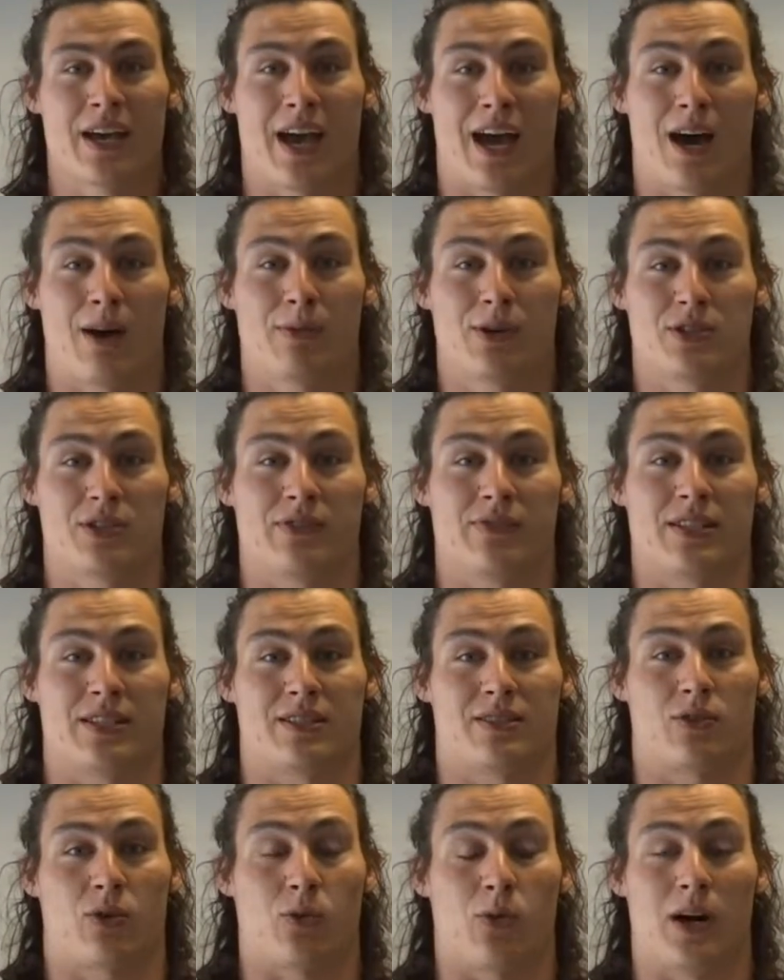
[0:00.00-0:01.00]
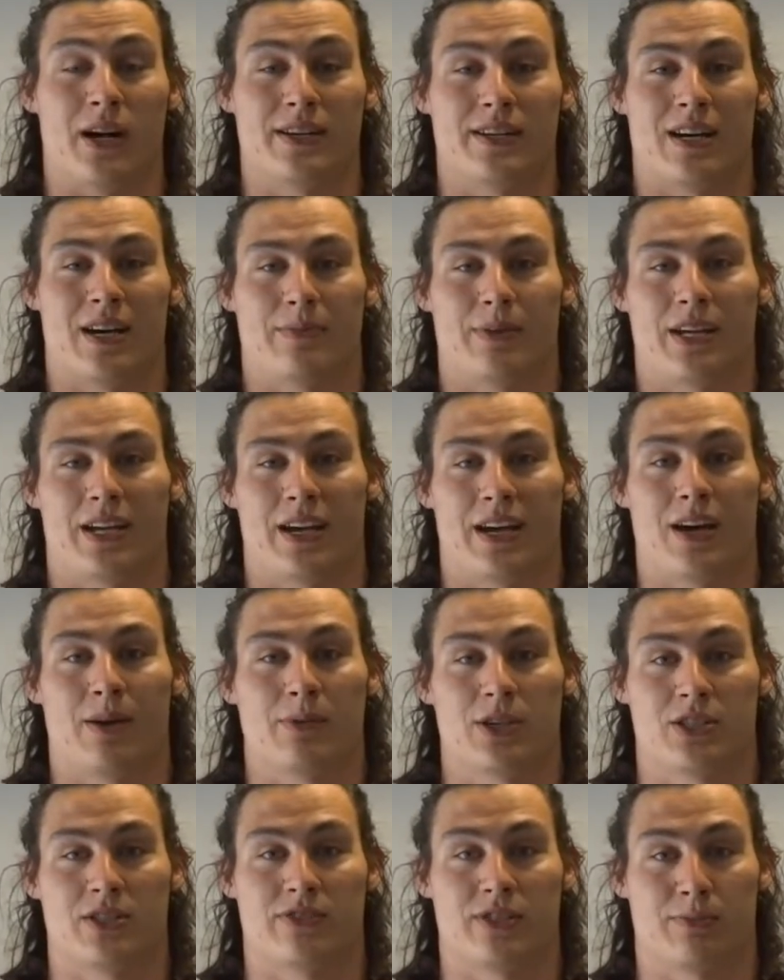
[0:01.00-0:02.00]
How much of it's quad dominant, how
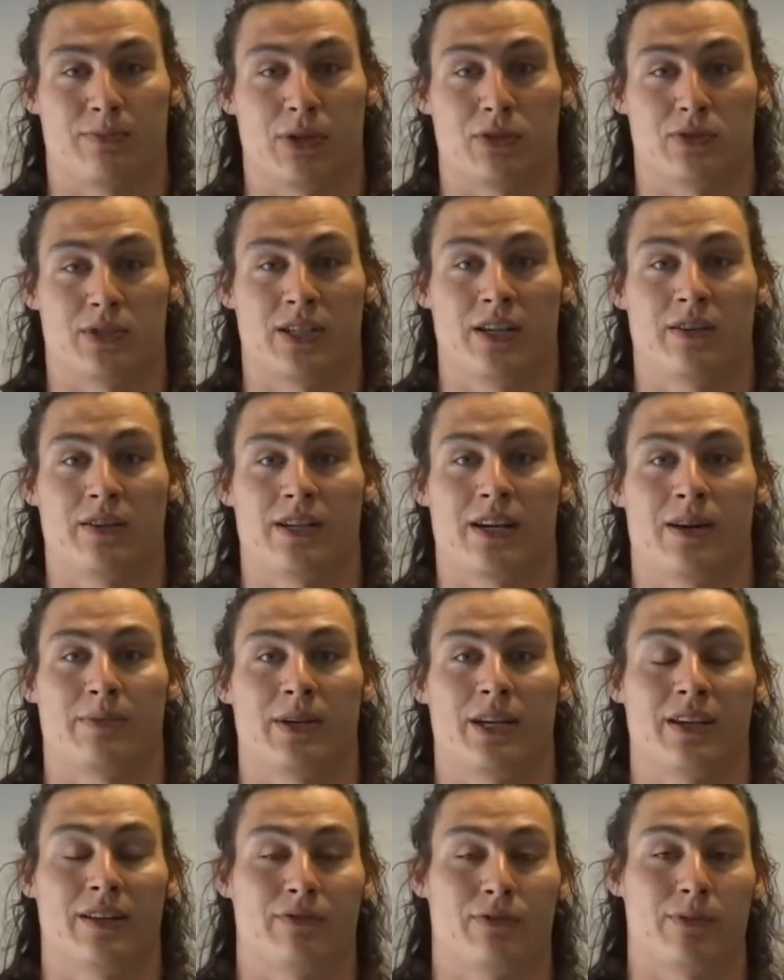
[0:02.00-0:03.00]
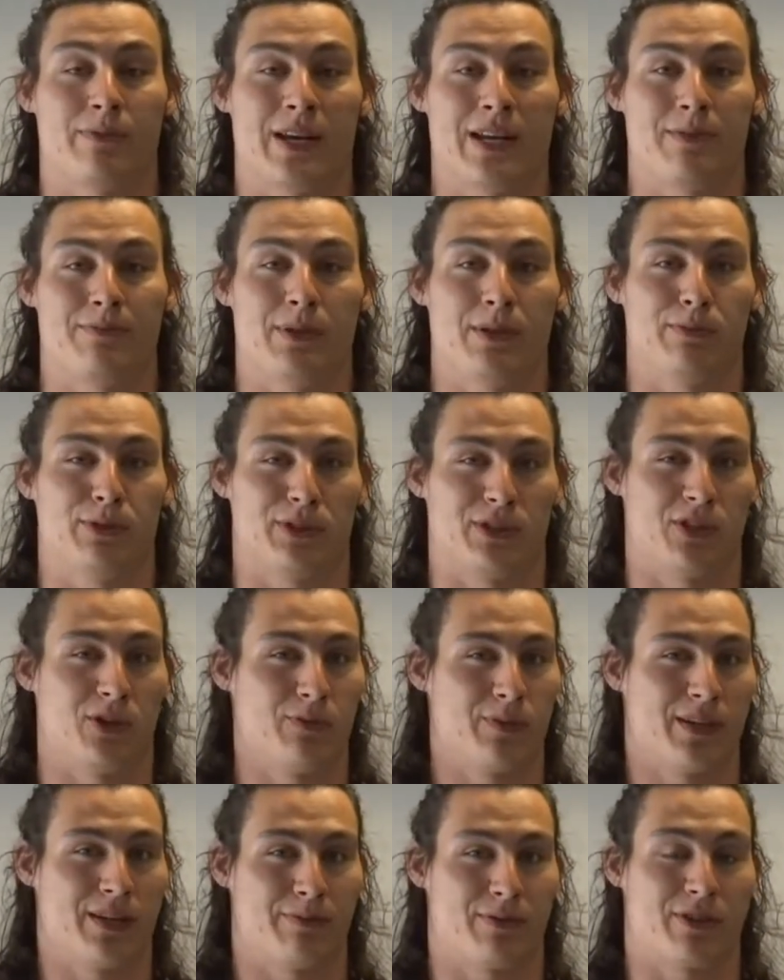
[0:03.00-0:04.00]
much is it posterior dominant? And for many people who
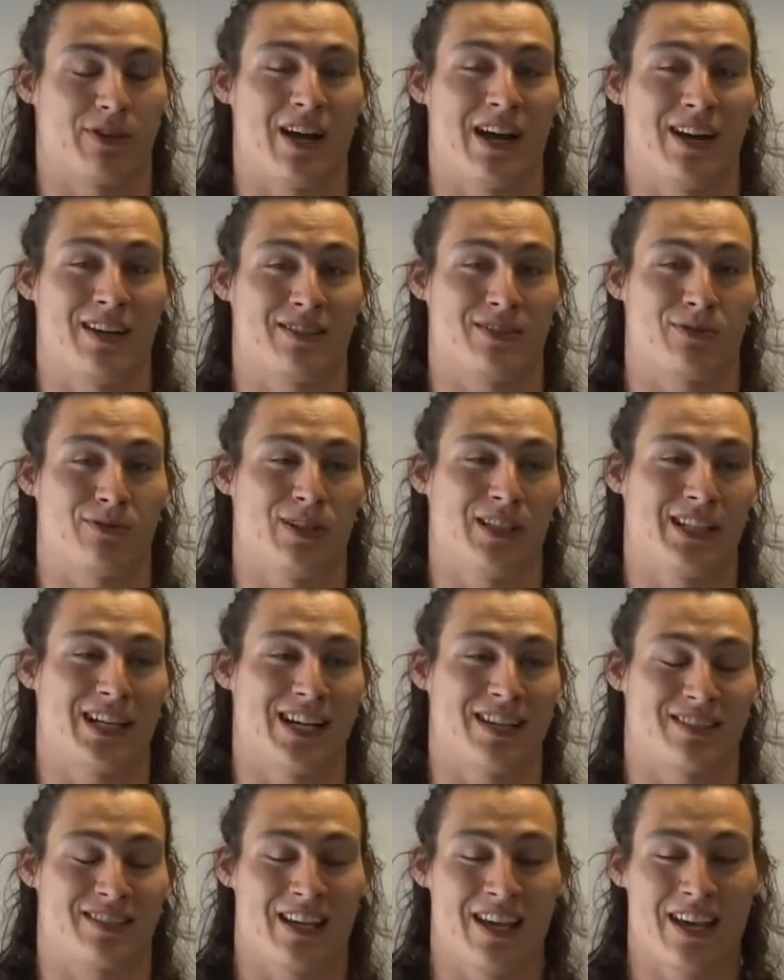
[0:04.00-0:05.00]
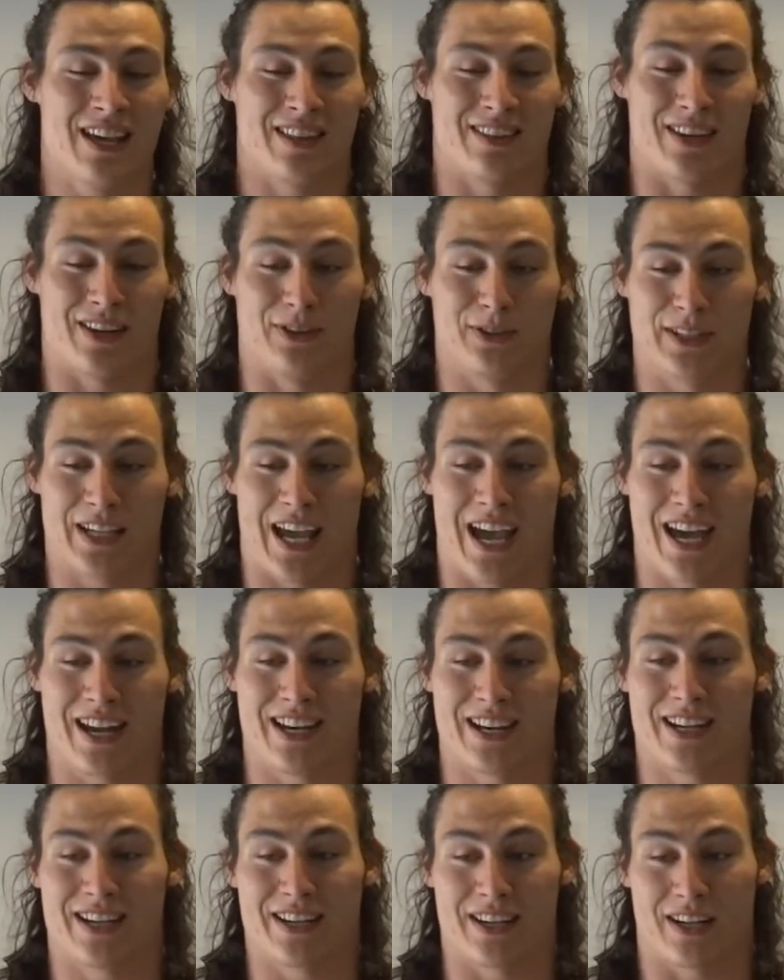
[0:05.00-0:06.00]
open up their eyes to realize they only
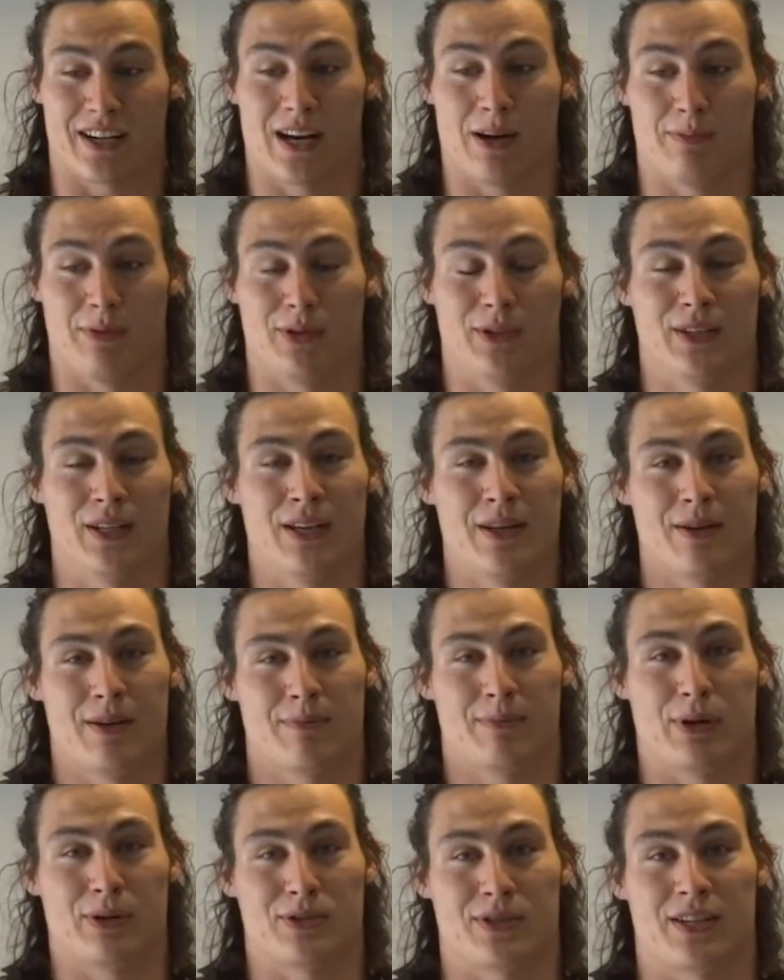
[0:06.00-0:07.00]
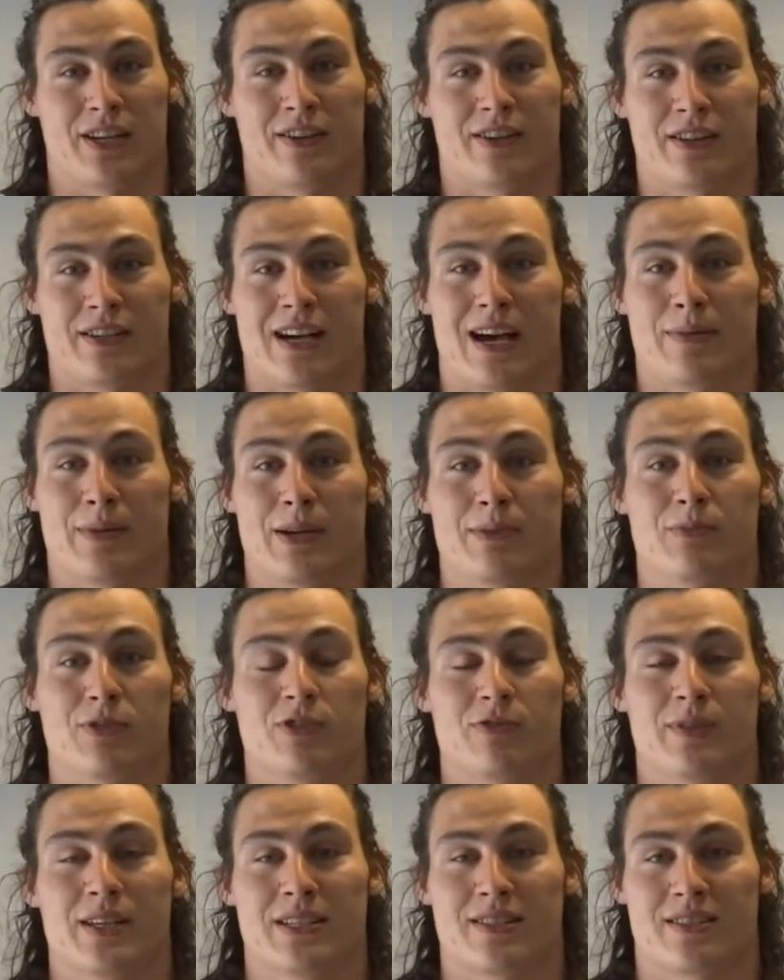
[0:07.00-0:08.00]
added in a couple posterior dominant
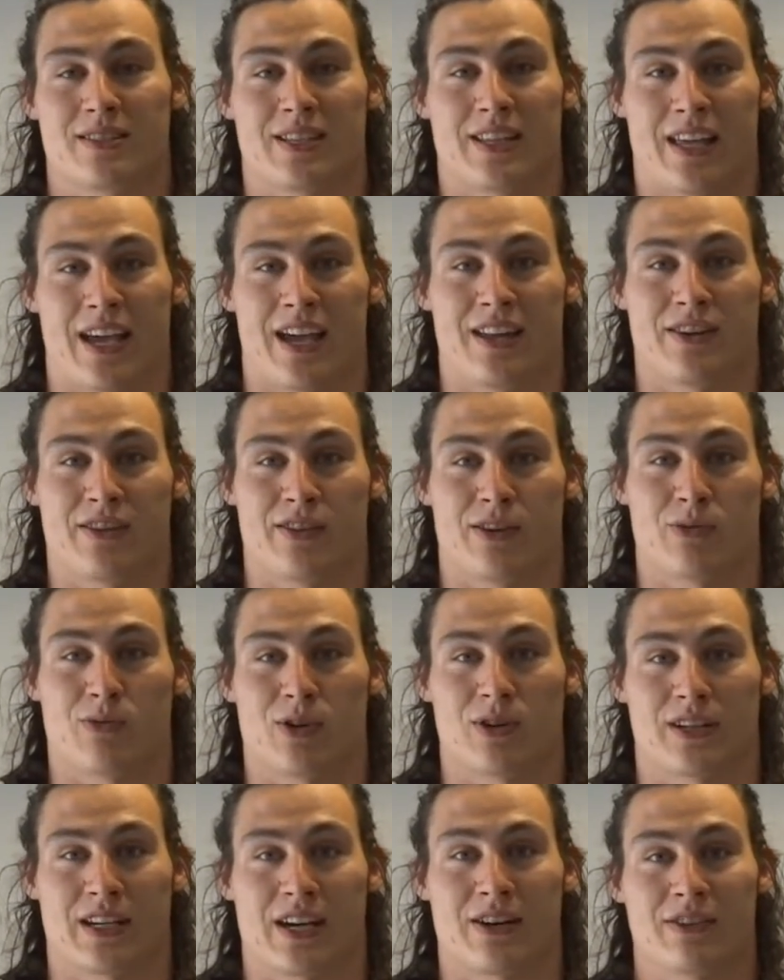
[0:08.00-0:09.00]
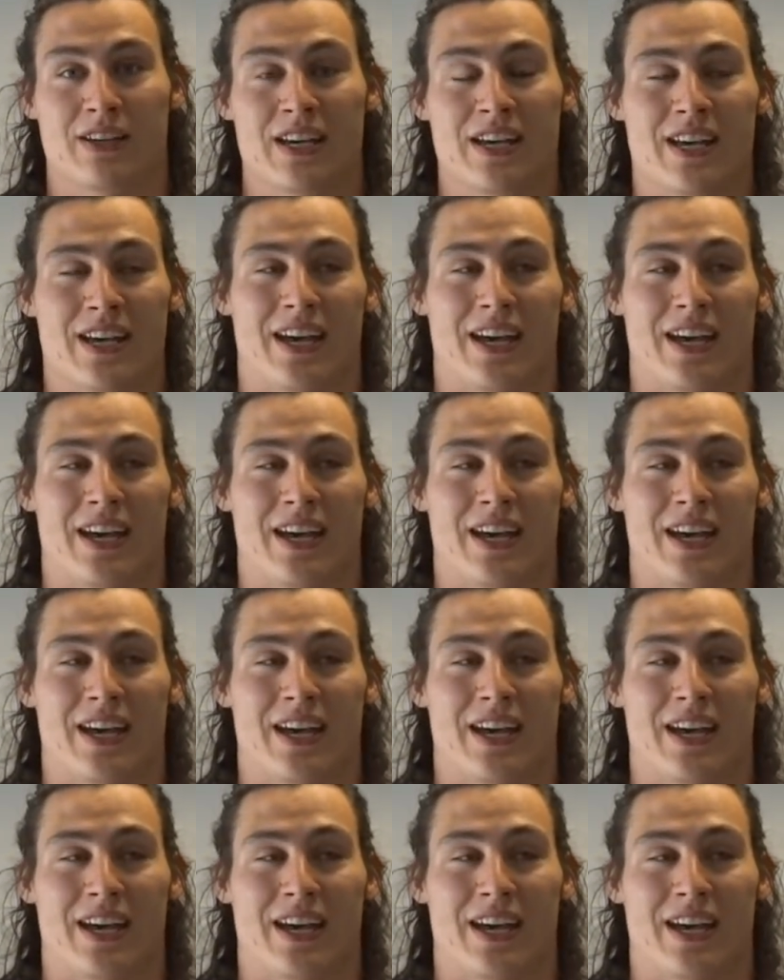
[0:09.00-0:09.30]
movements to the end of their workout.